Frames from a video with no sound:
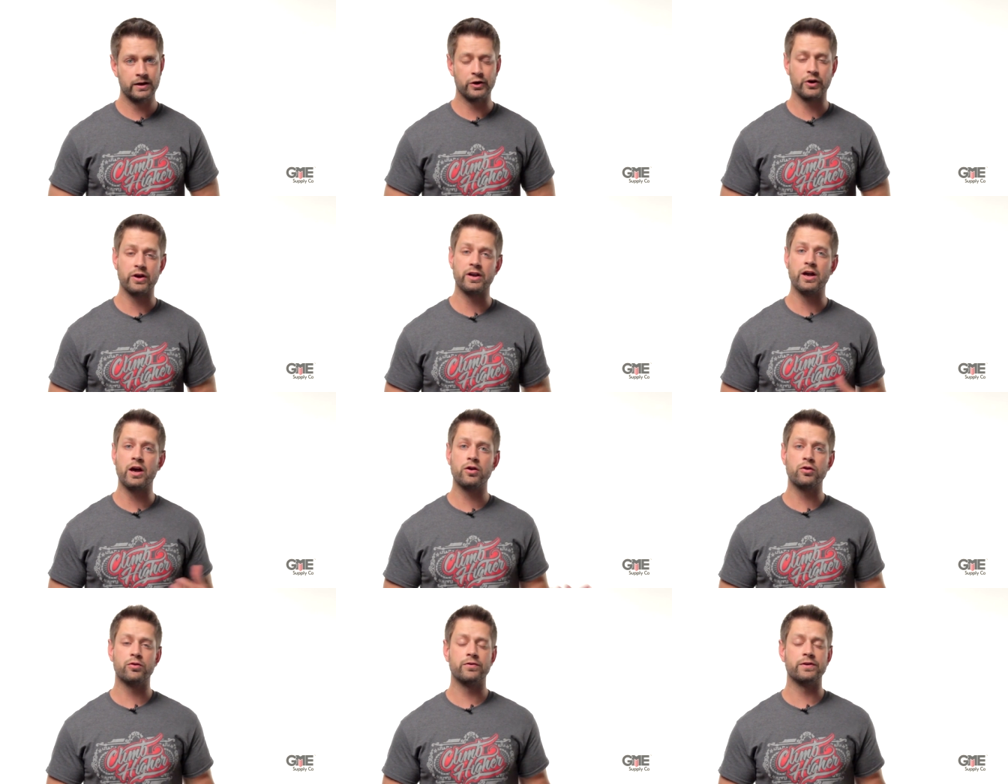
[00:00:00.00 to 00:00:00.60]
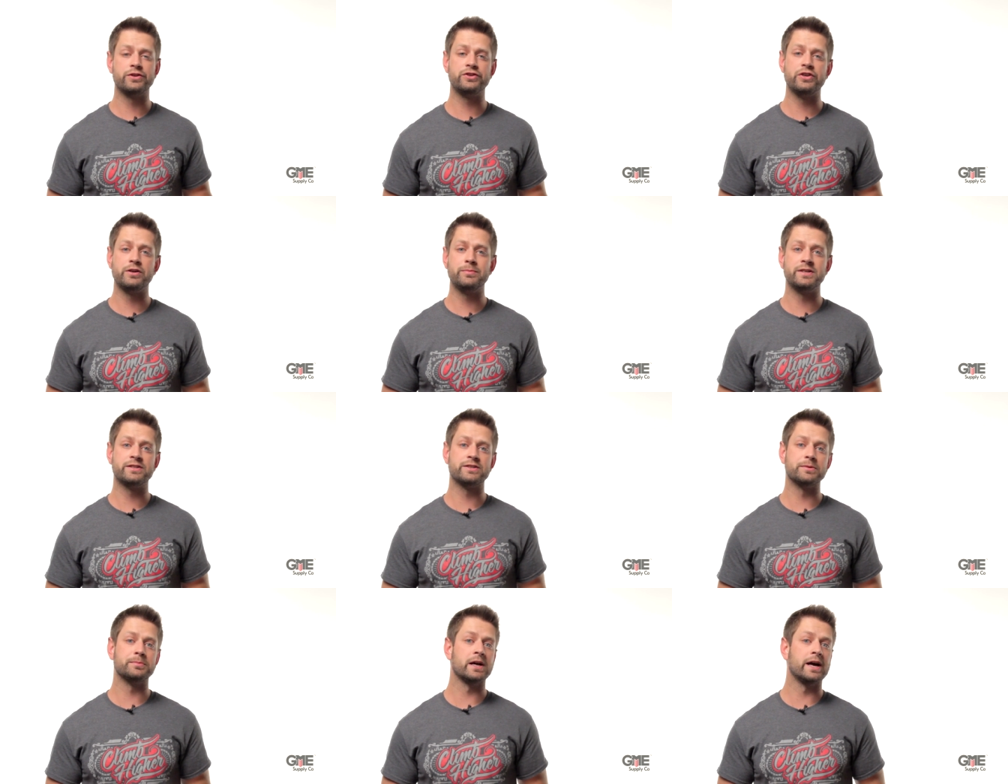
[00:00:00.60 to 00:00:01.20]
You can head over to G M
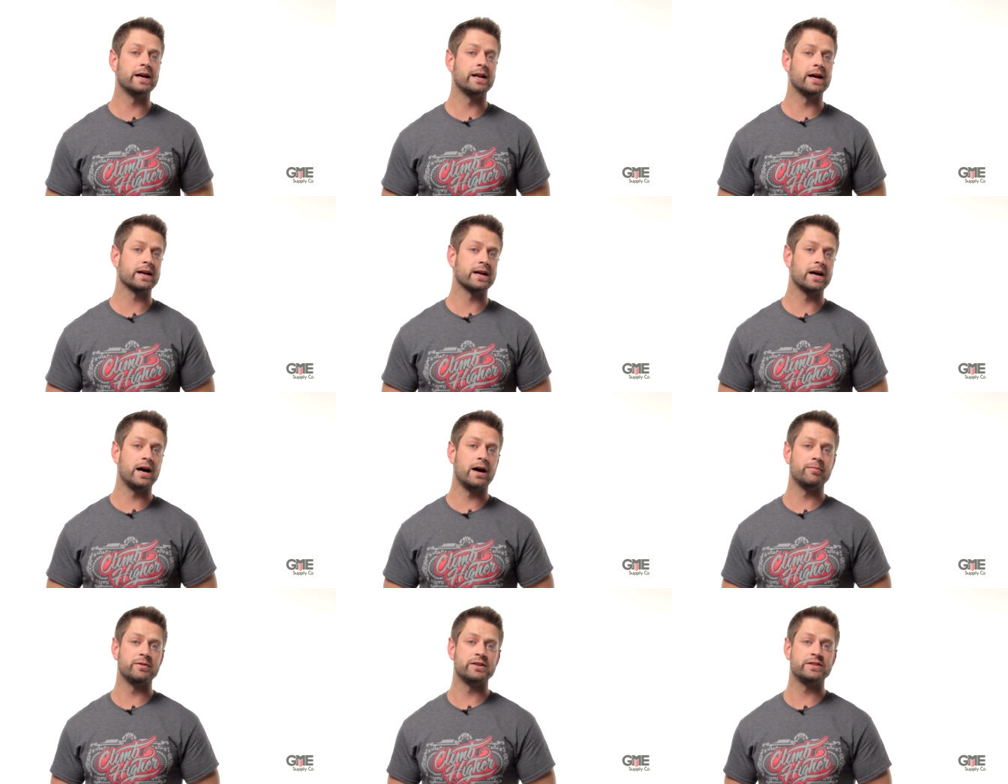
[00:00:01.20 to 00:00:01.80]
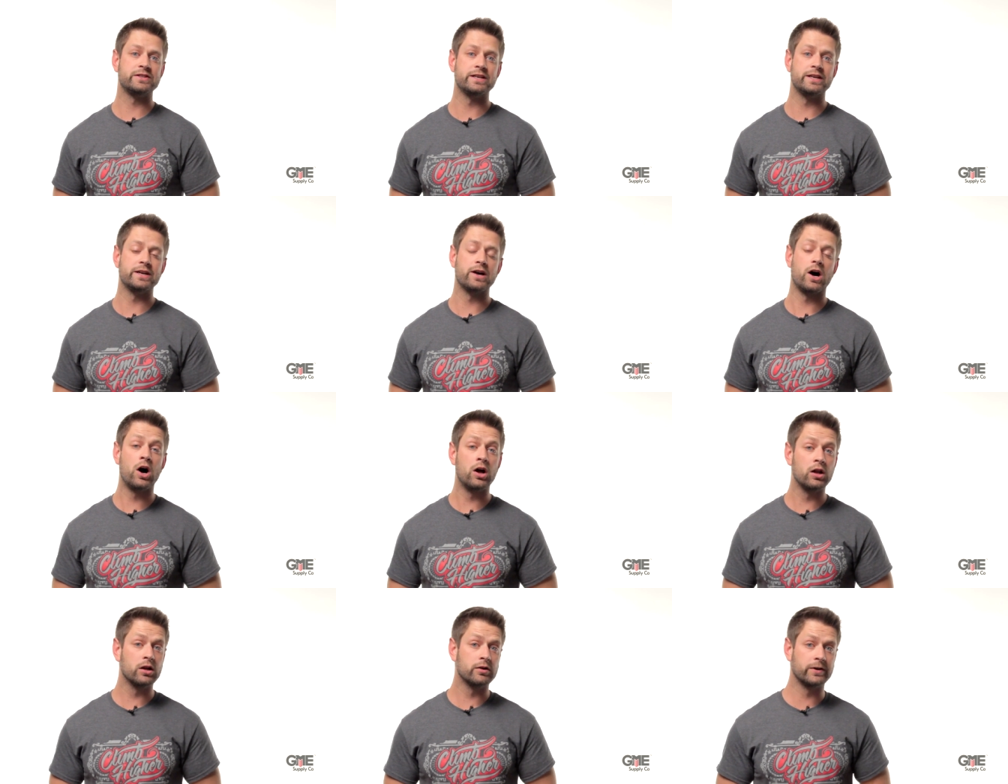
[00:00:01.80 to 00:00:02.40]
E Supply dot com to see
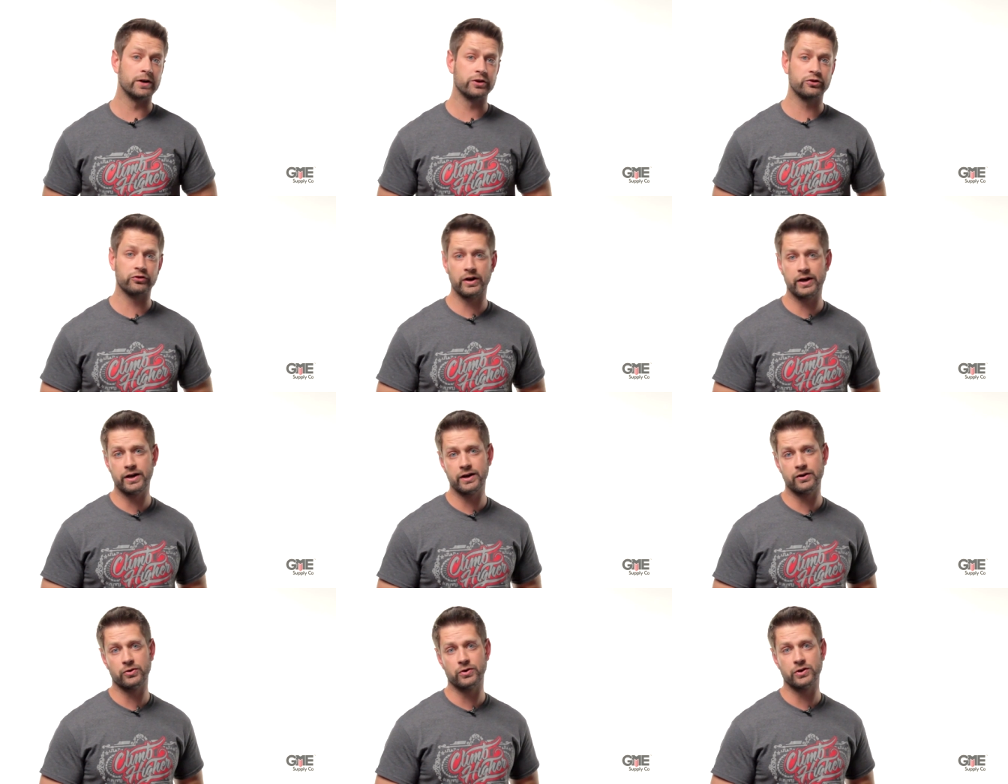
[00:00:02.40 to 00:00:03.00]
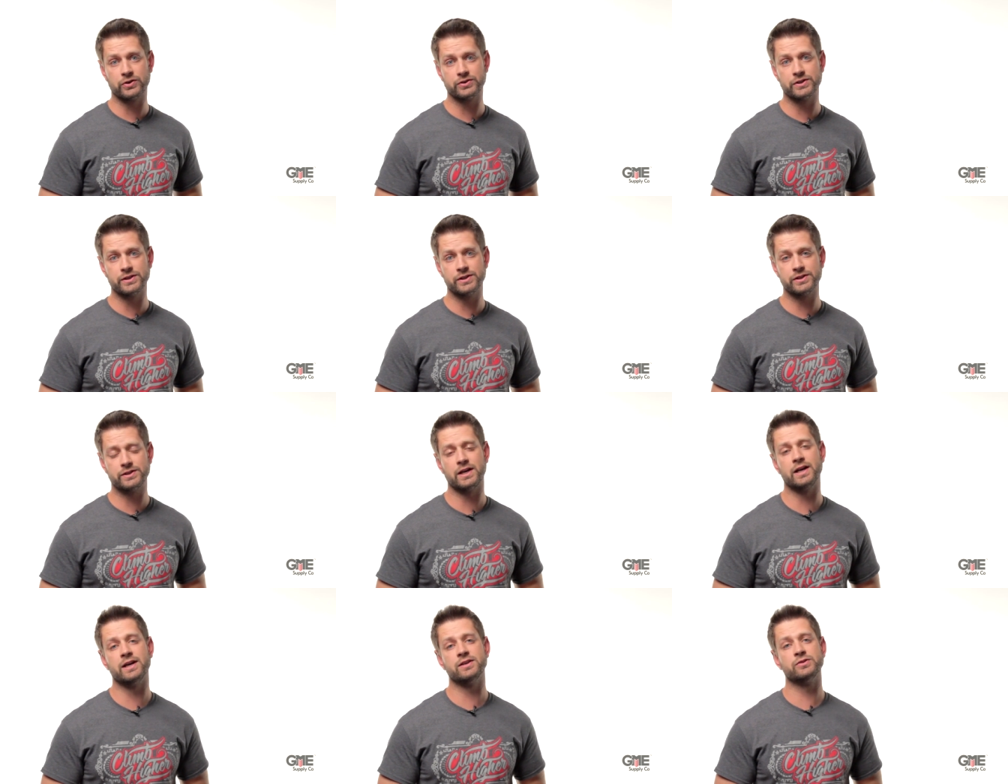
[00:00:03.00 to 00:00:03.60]
all of our training
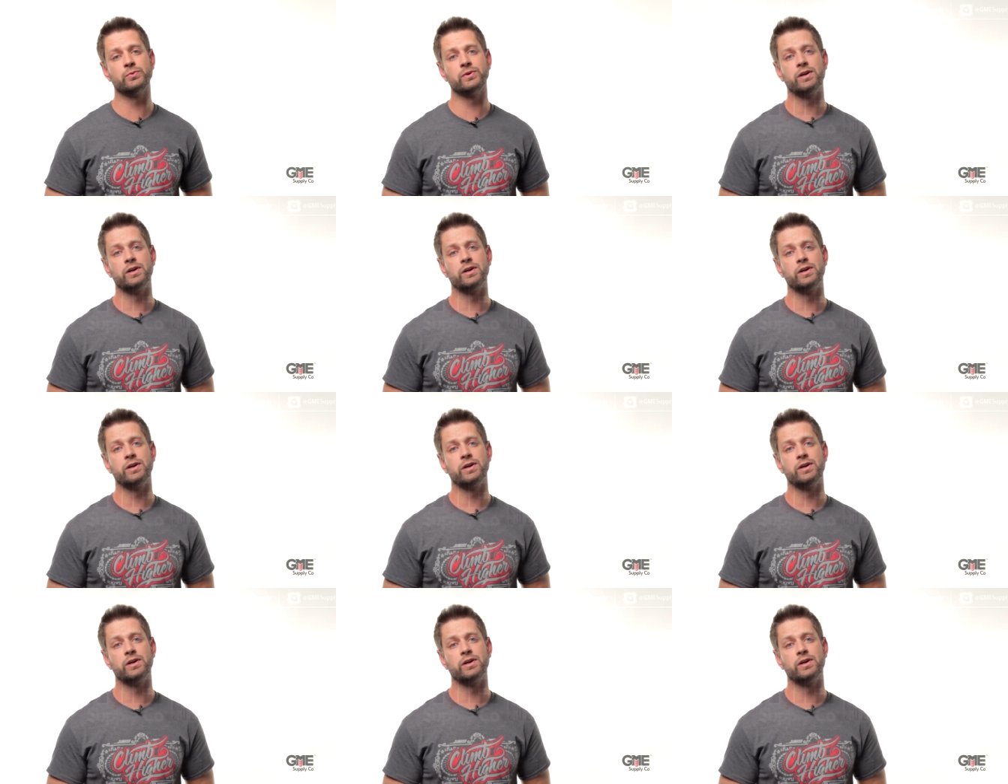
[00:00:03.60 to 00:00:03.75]
courses as